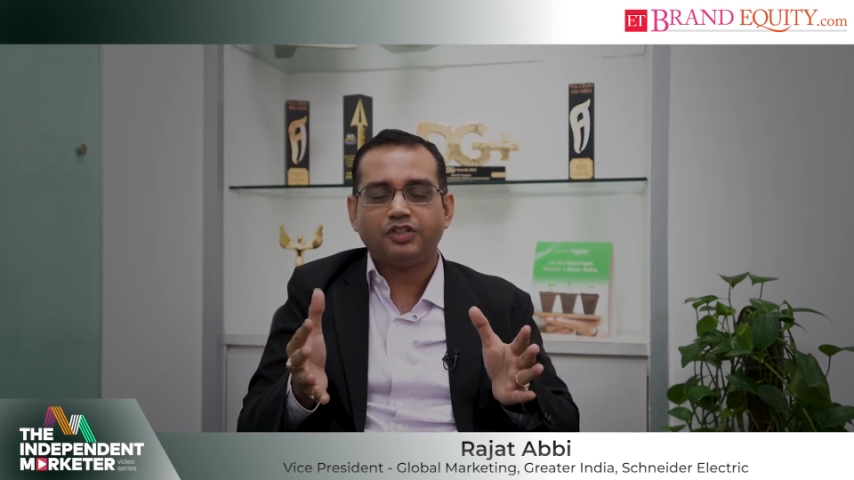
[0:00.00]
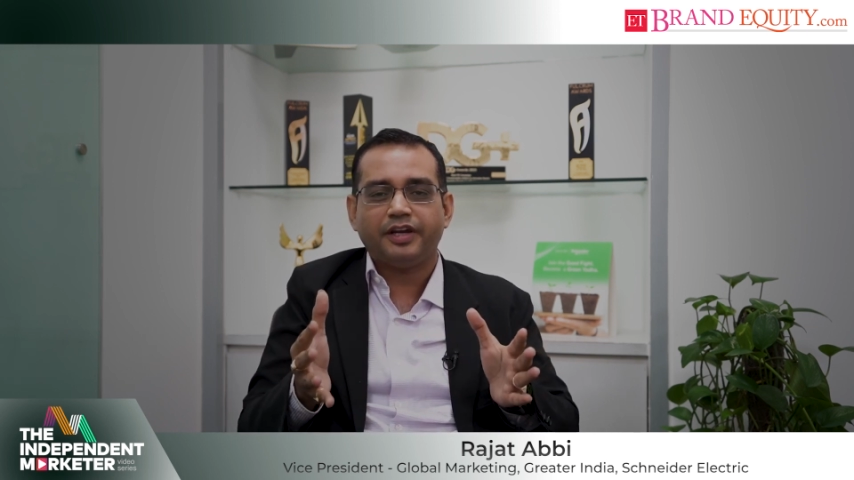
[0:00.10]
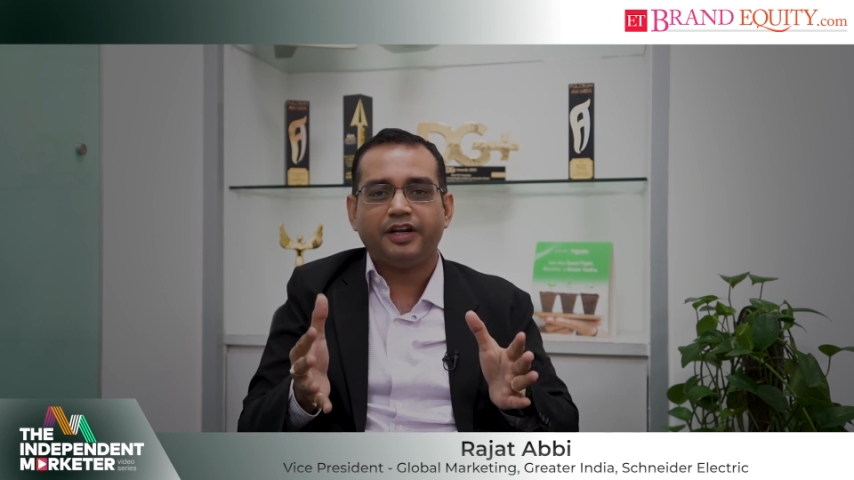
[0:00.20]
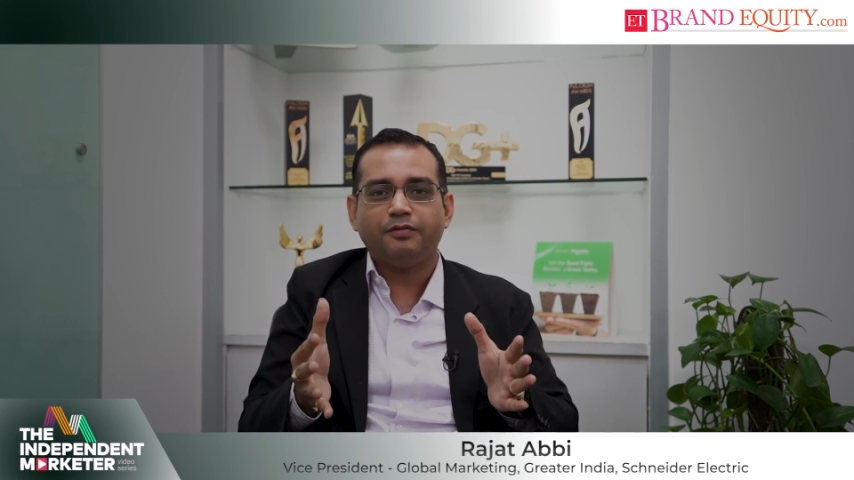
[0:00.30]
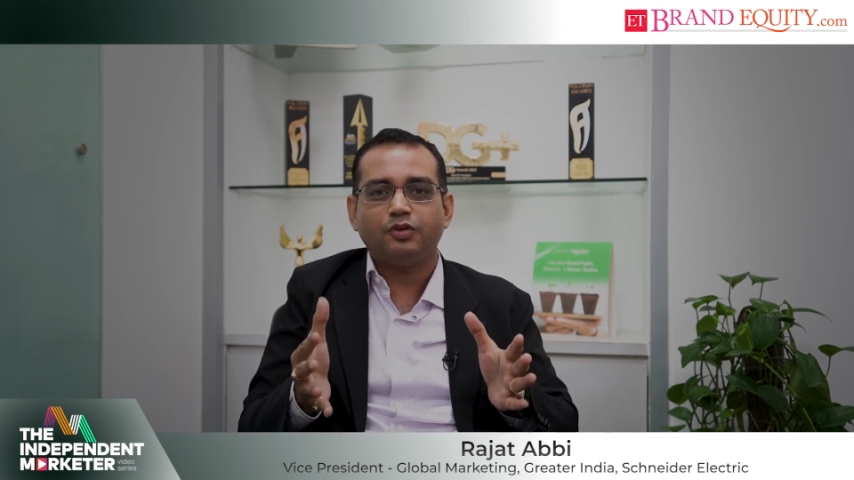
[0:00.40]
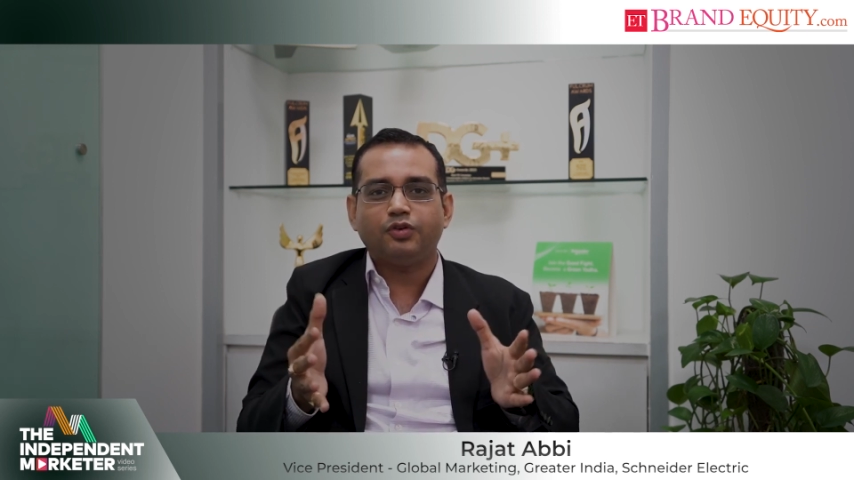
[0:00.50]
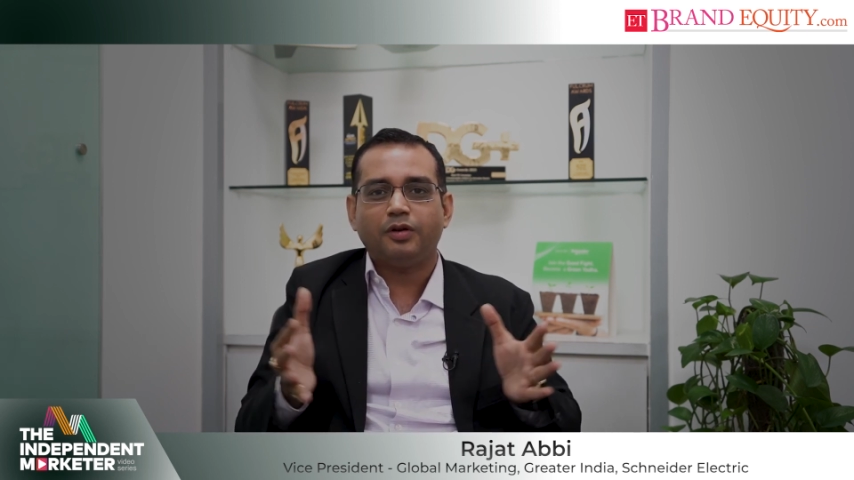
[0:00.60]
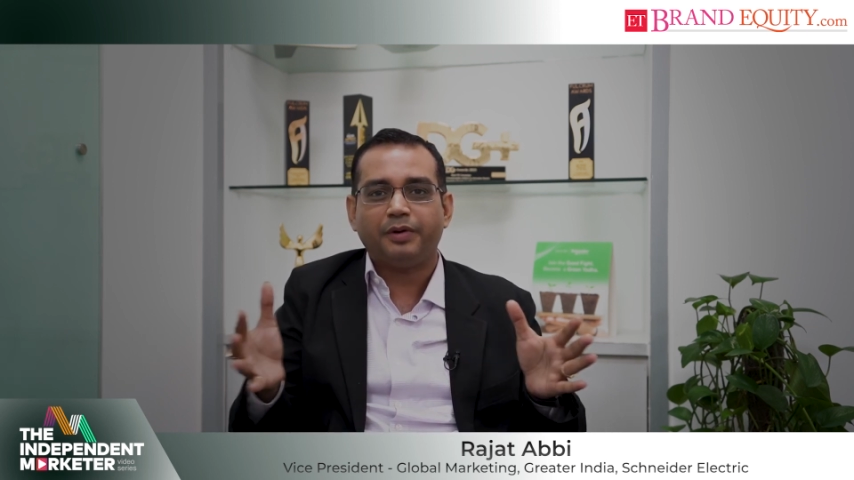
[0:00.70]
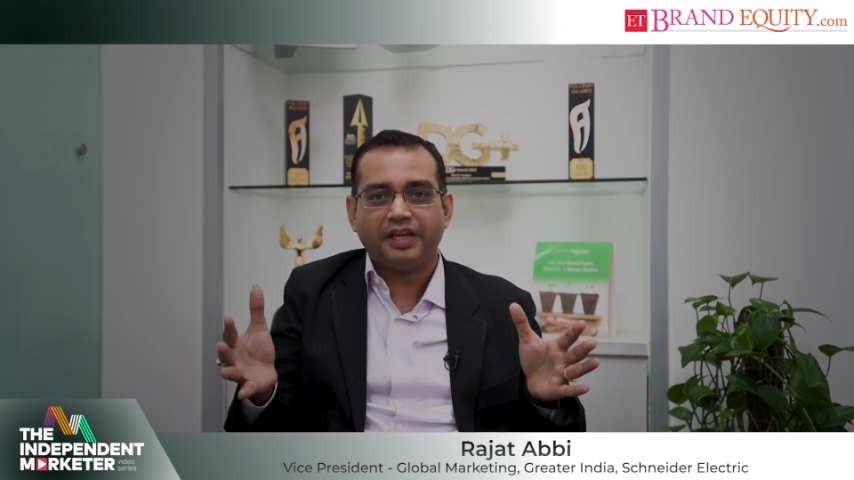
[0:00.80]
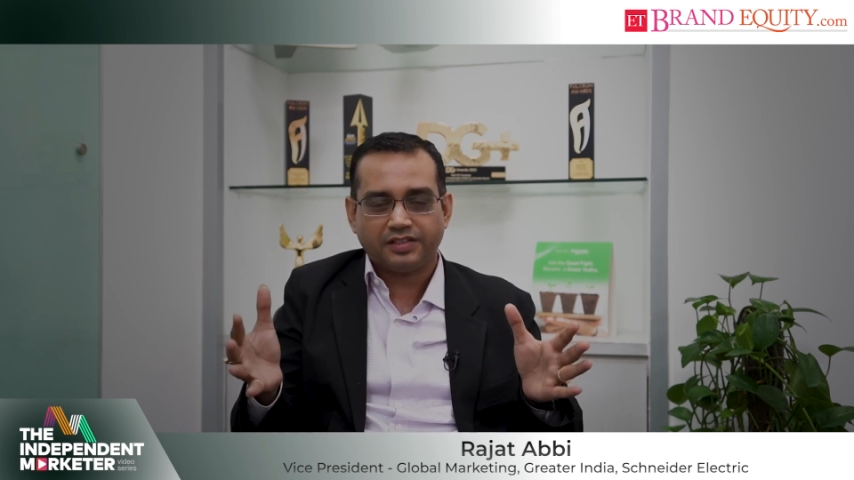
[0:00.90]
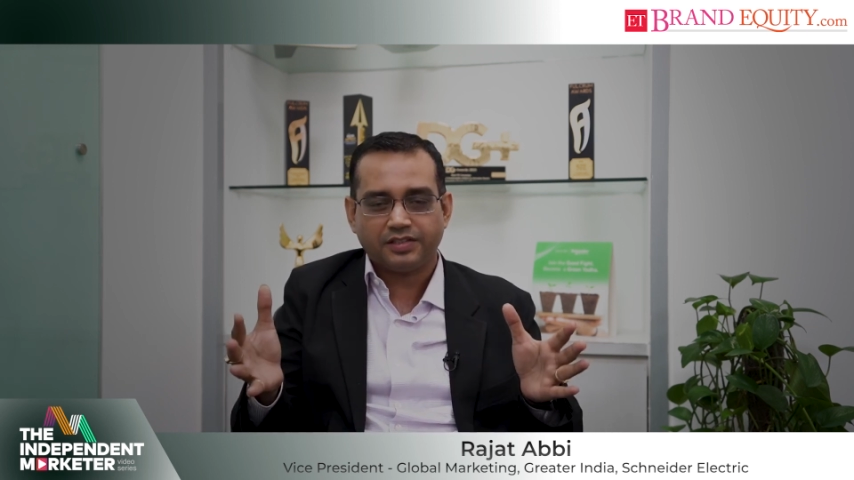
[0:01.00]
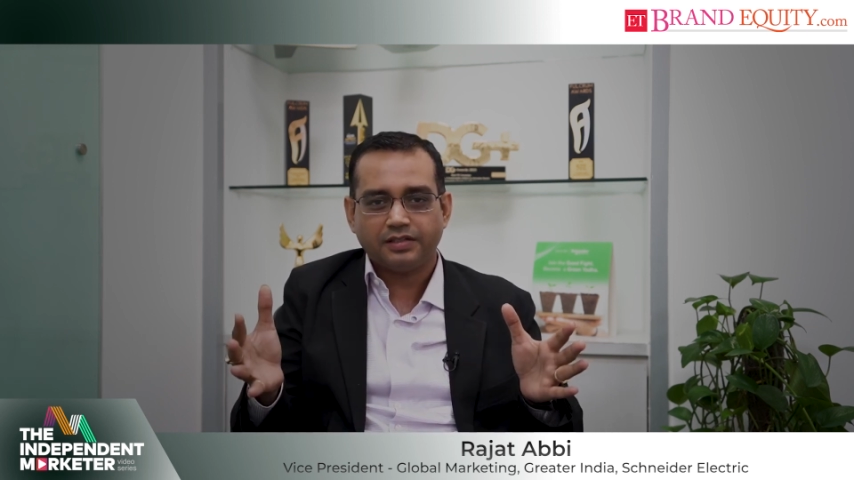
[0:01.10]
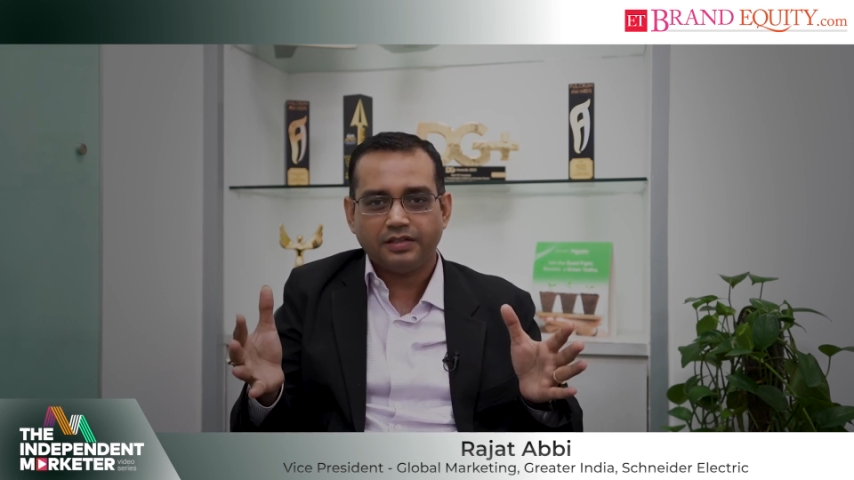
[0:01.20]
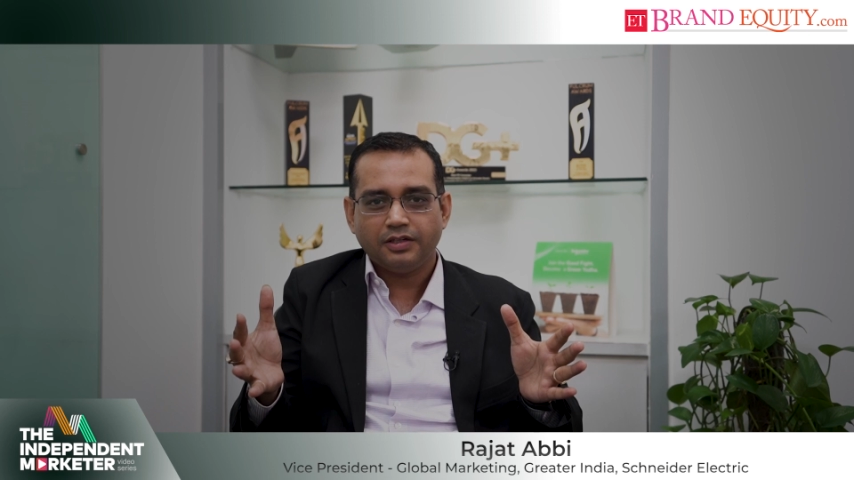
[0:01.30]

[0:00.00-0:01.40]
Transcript: an individual brings.